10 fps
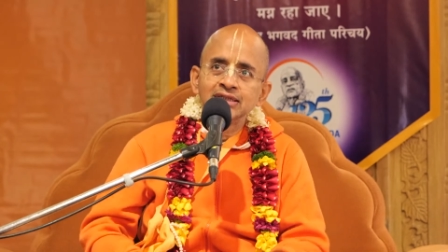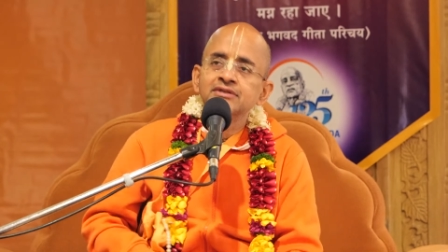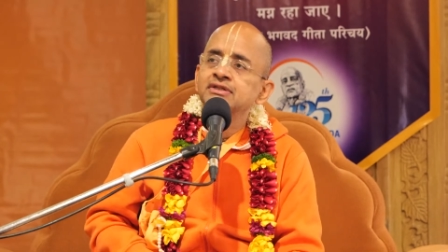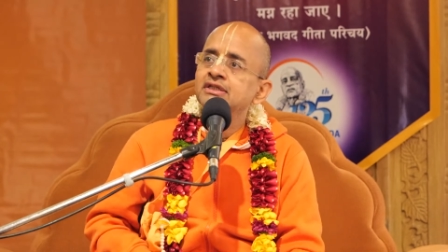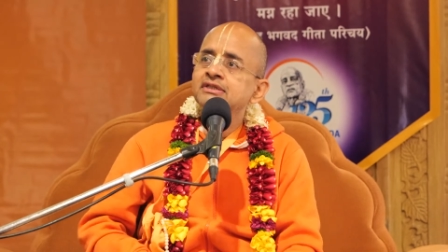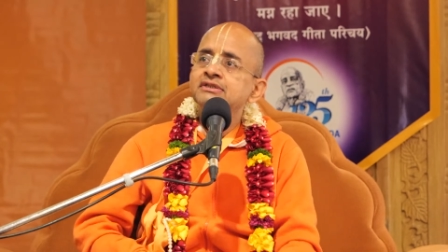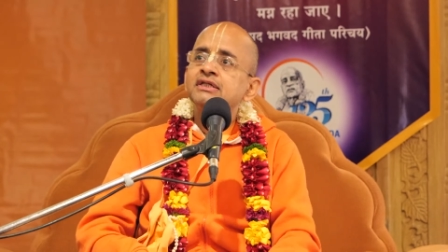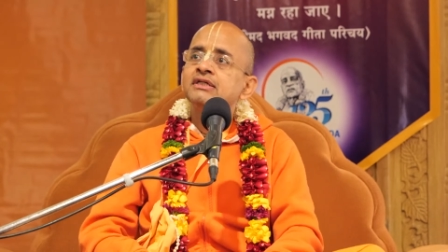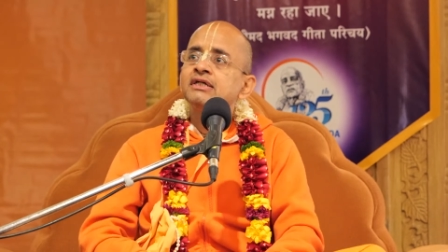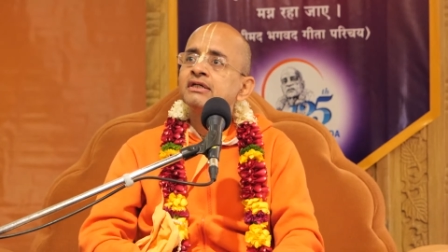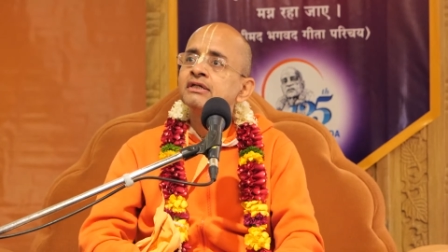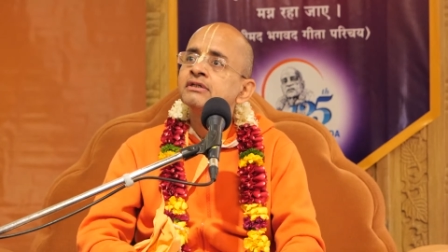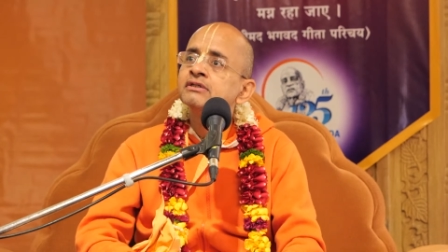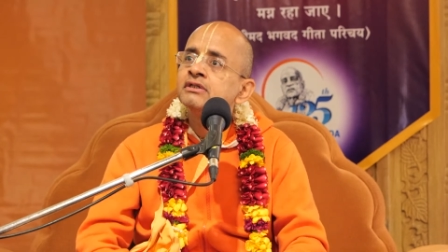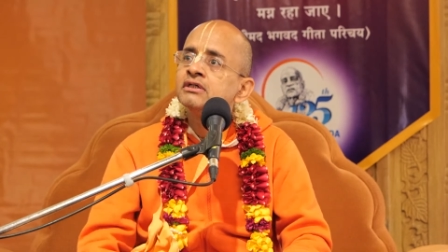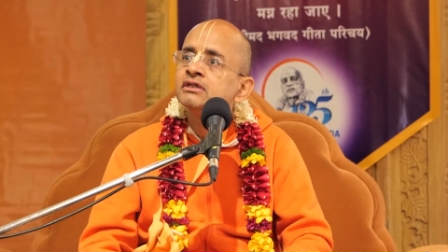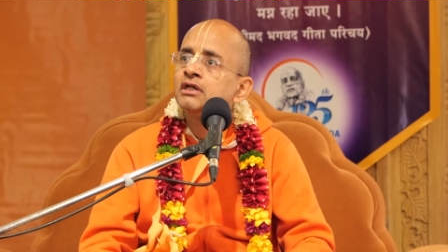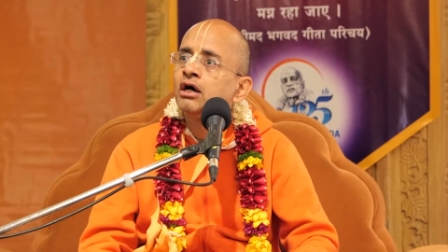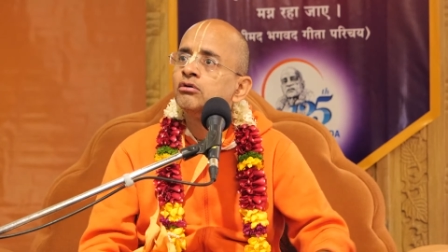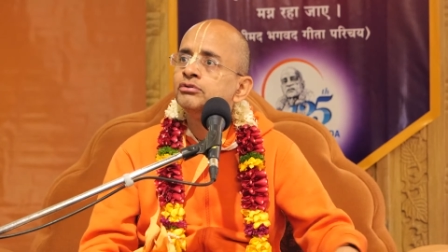He said that
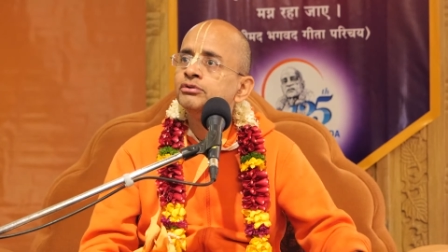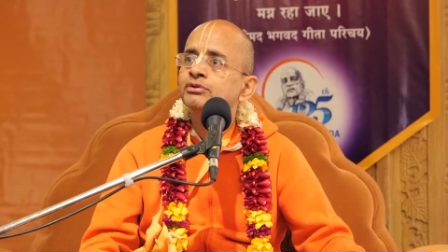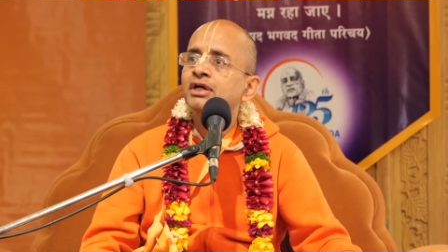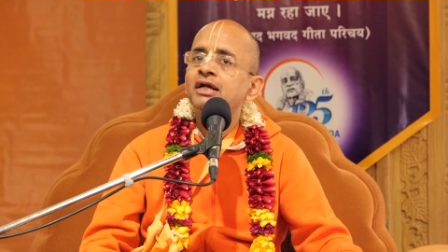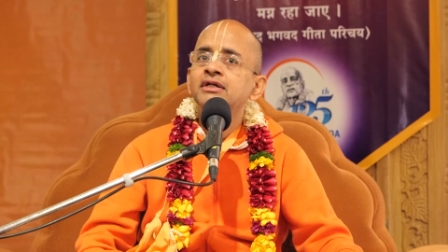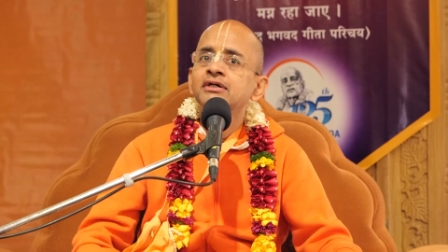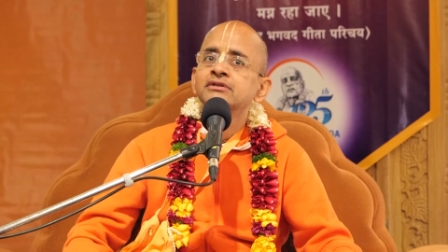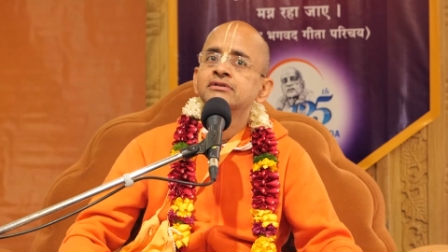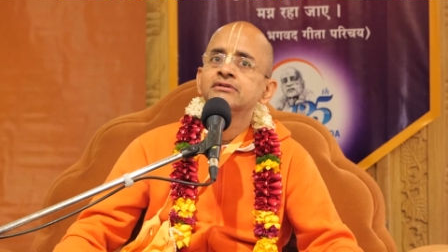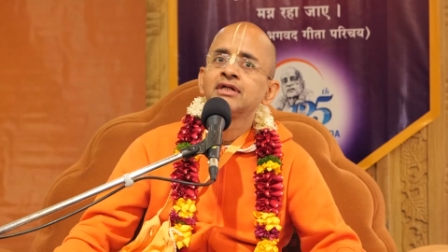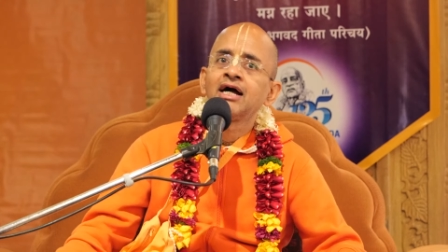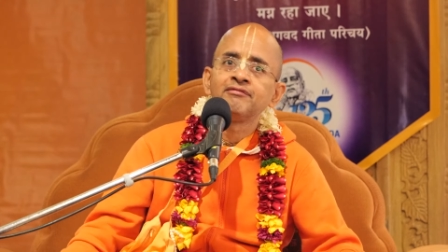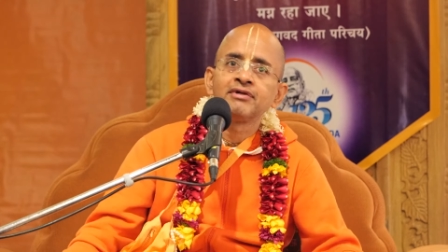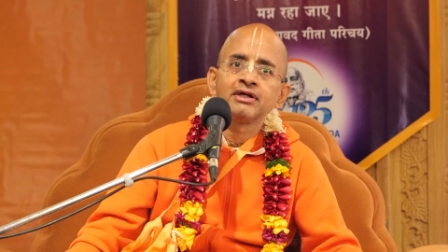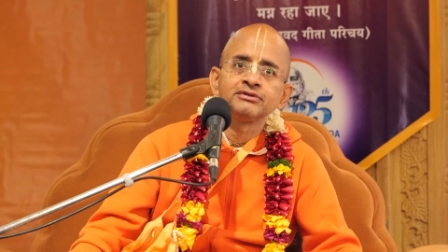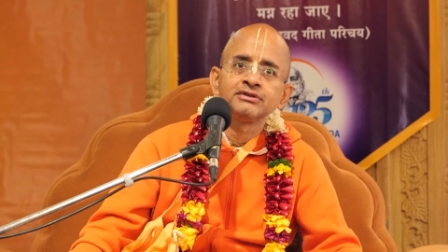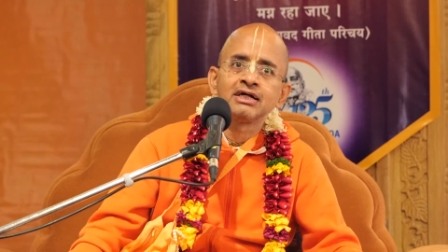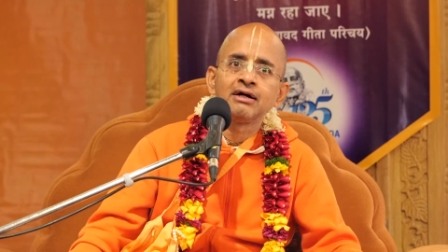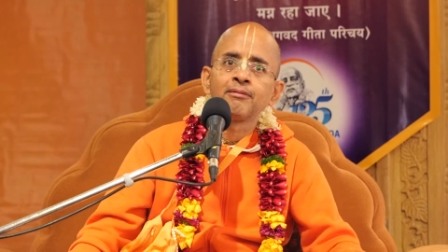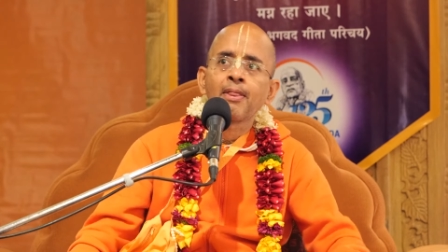now you get the Africans to
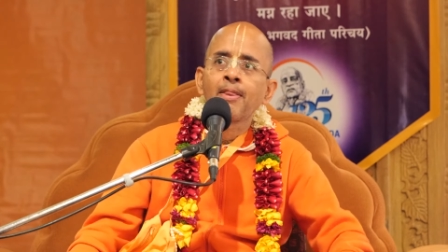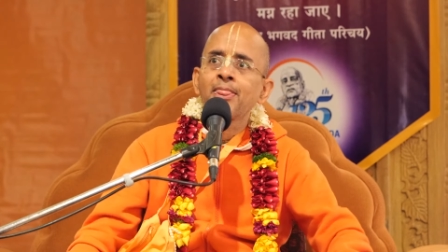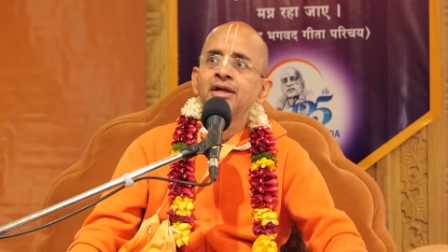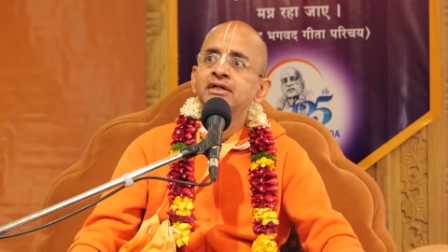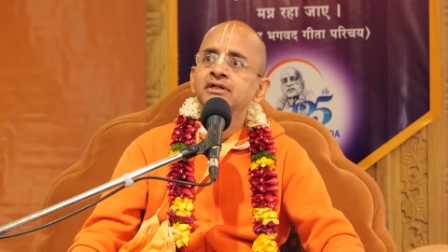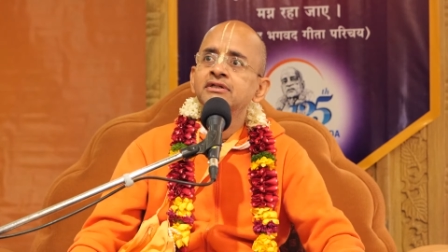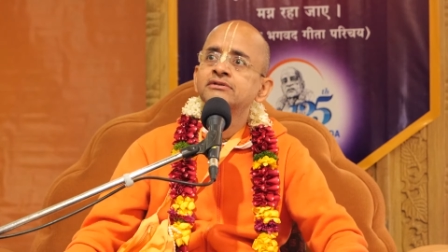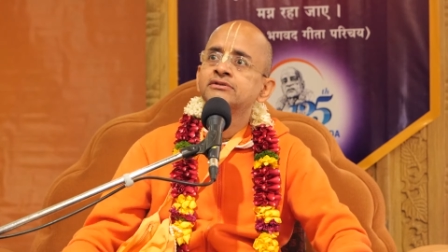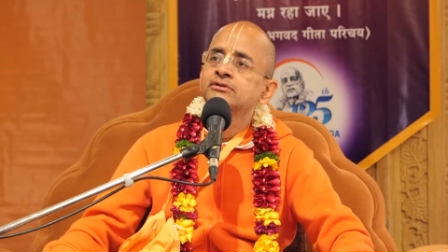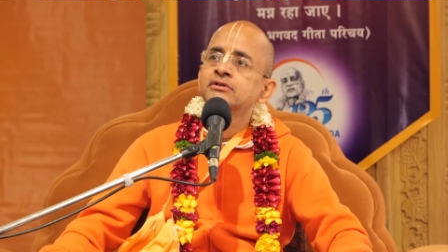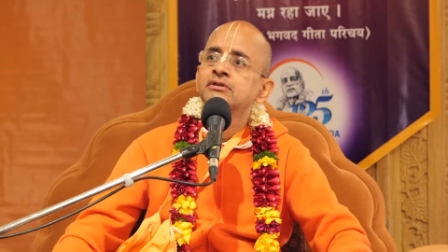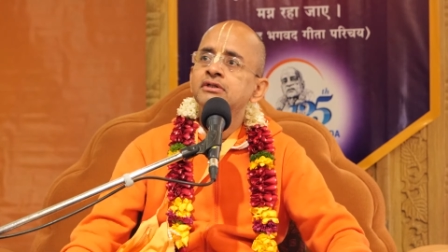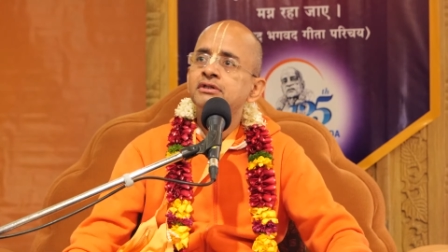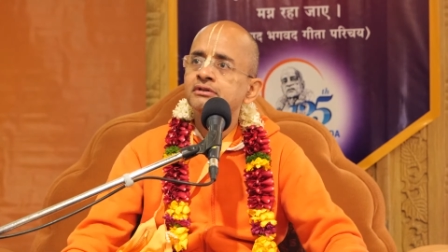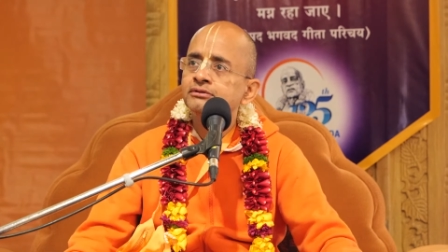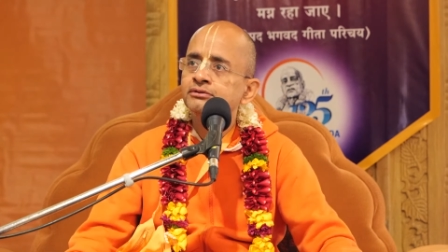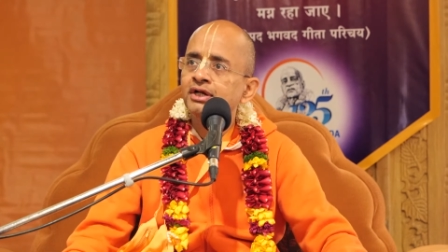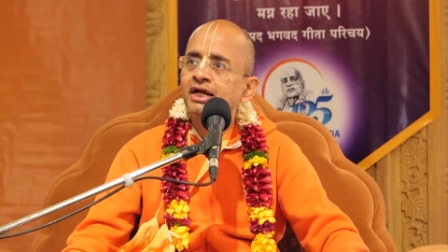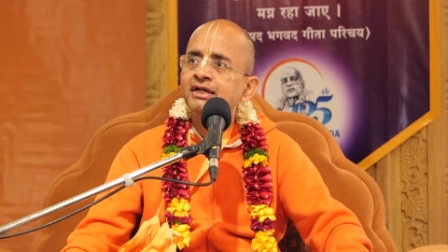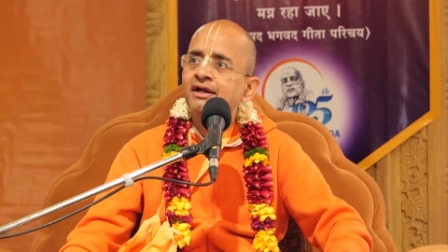come. Indians should
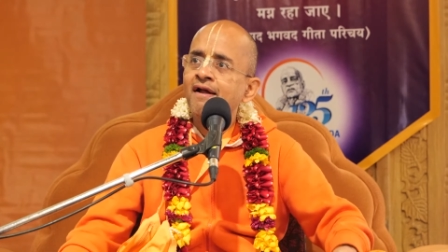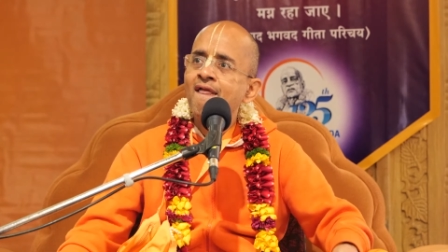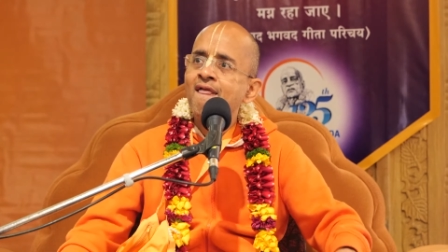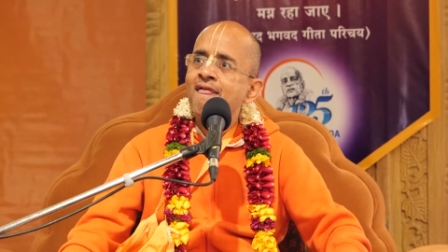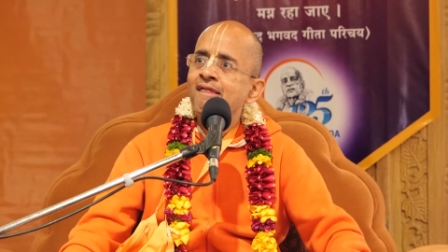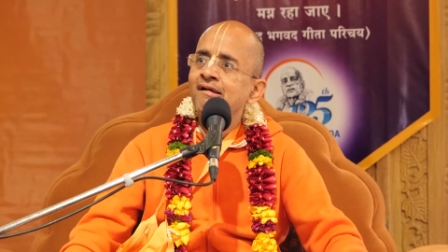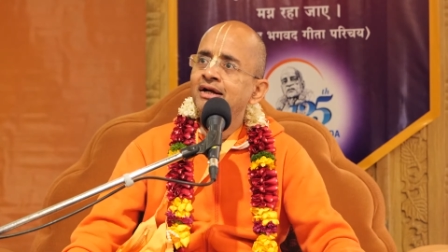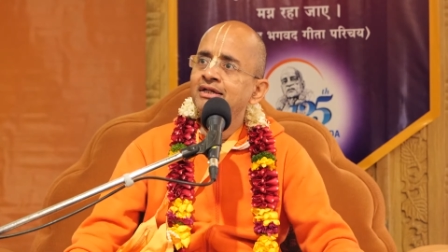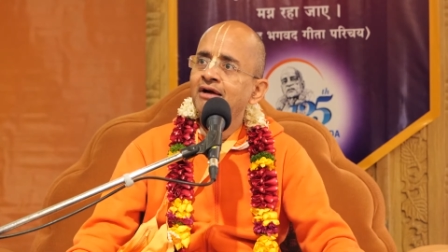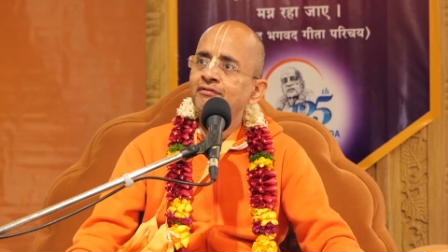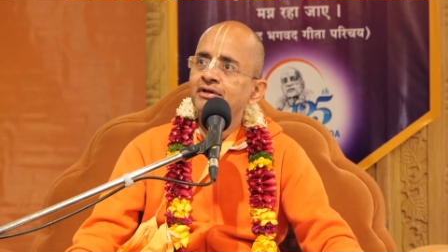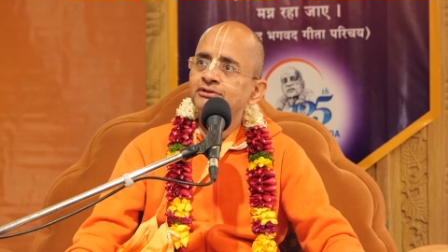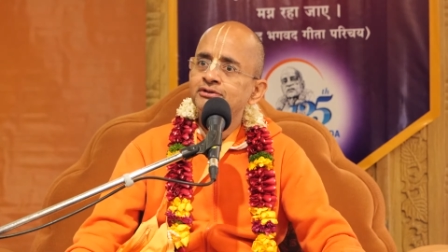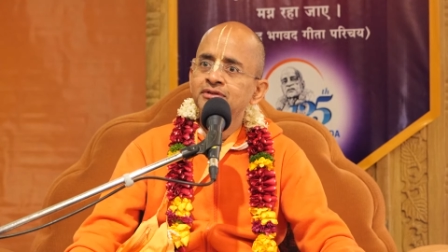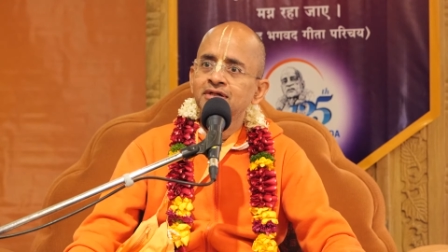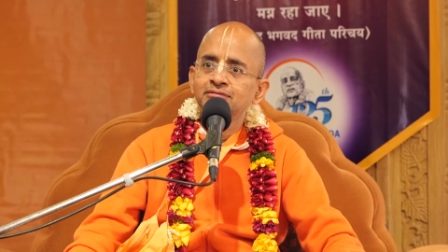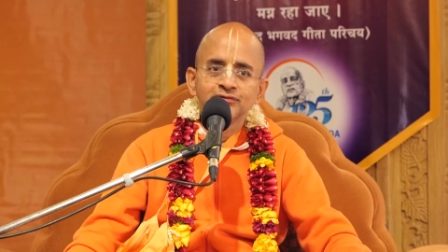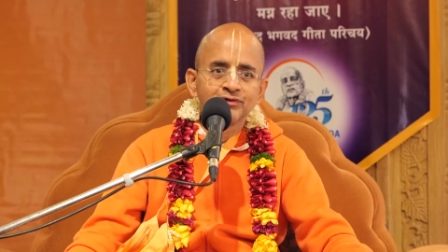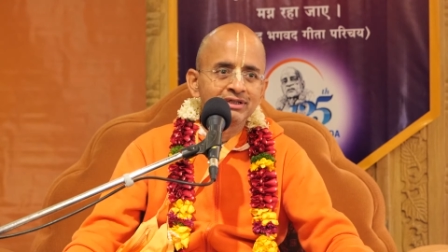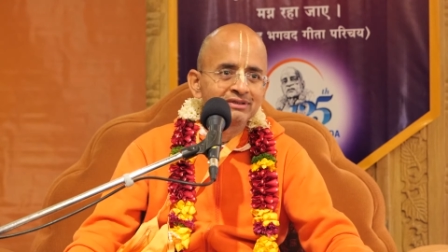donate and the Africans should become
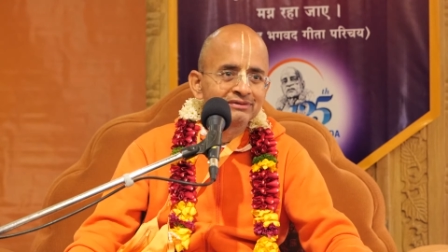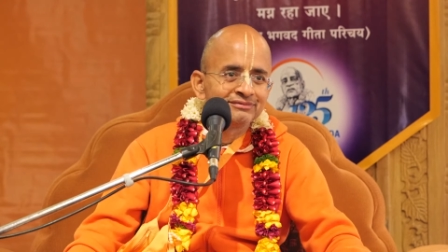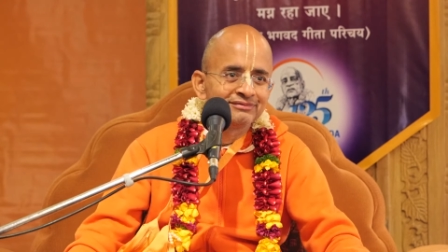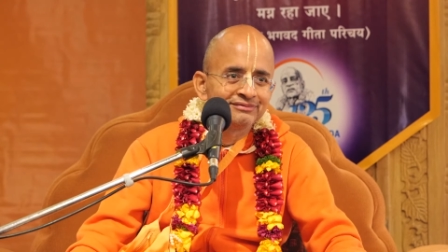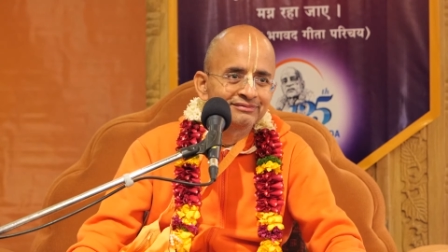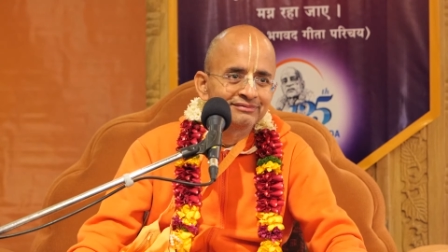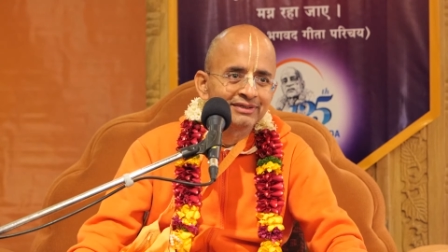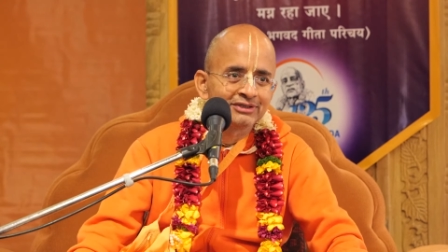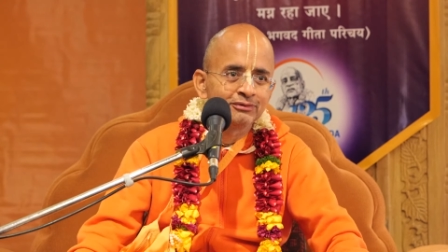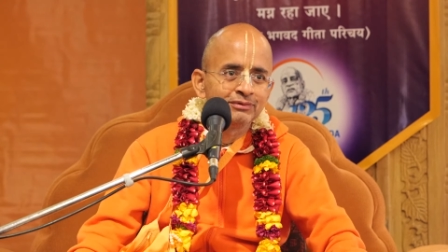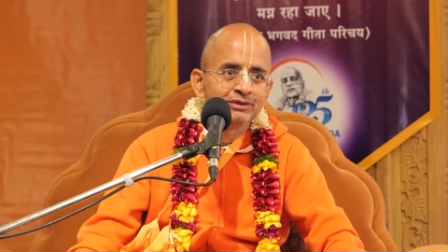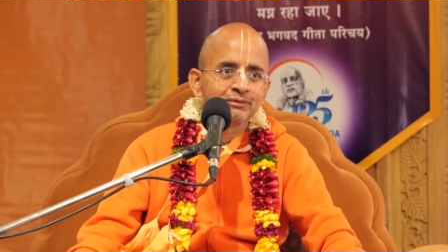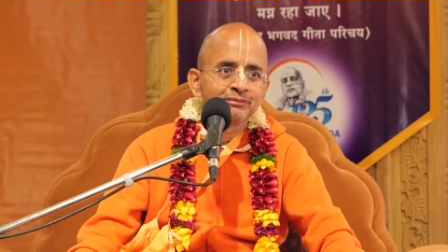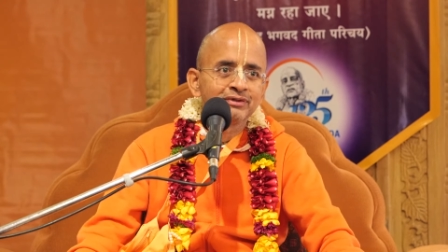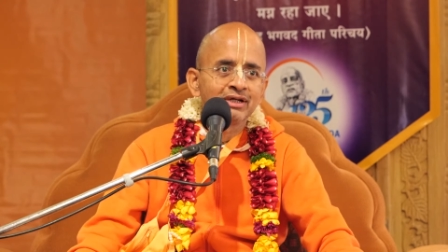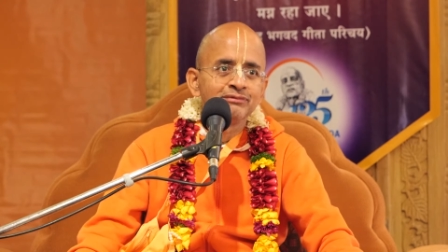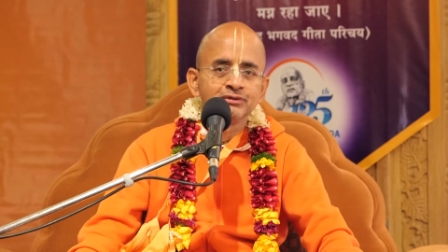devotees. That should be your program.